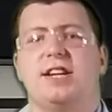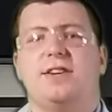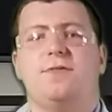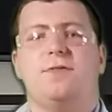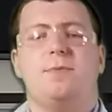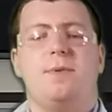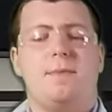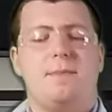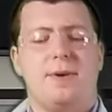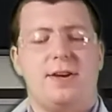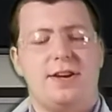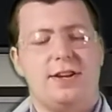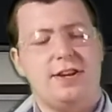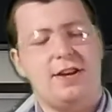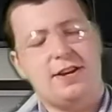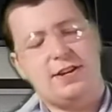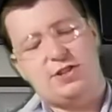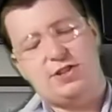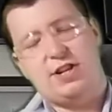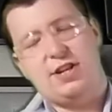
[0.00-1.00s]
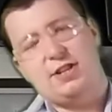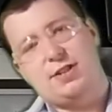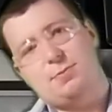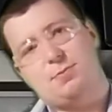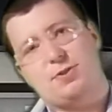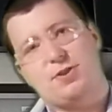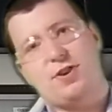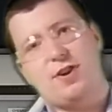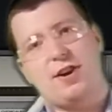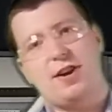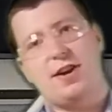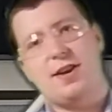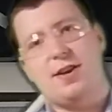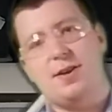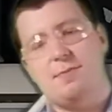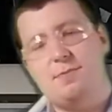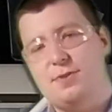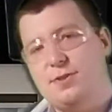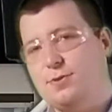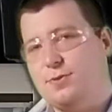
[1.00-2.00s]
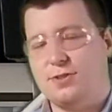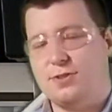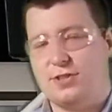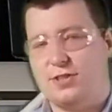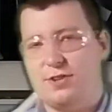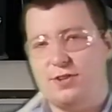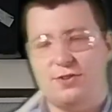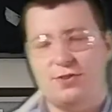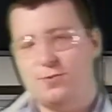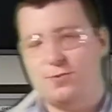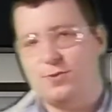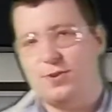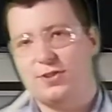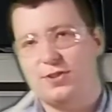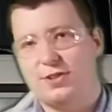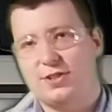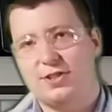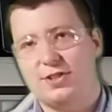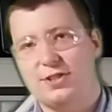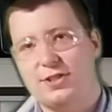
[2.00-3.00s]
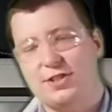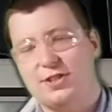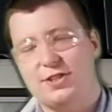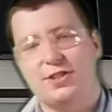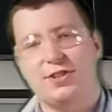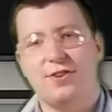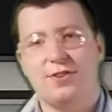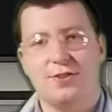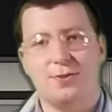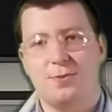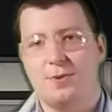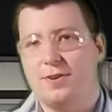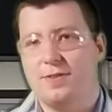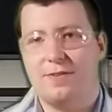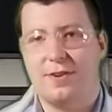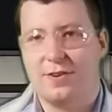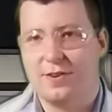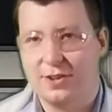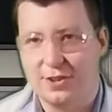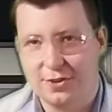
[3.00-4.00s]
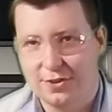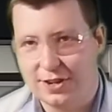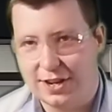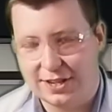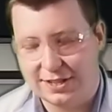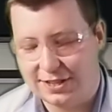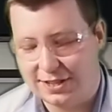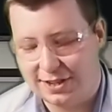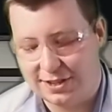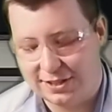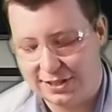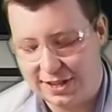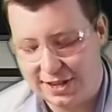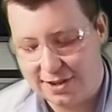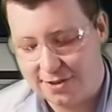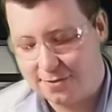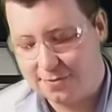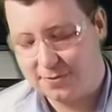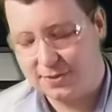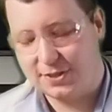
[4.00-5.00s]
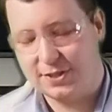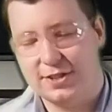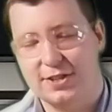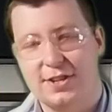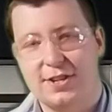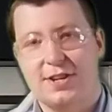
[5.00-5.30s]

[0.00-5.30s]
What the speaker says: remember, like, share, subscribe, do all the social nonsense. Not that we're very good at it ourselves.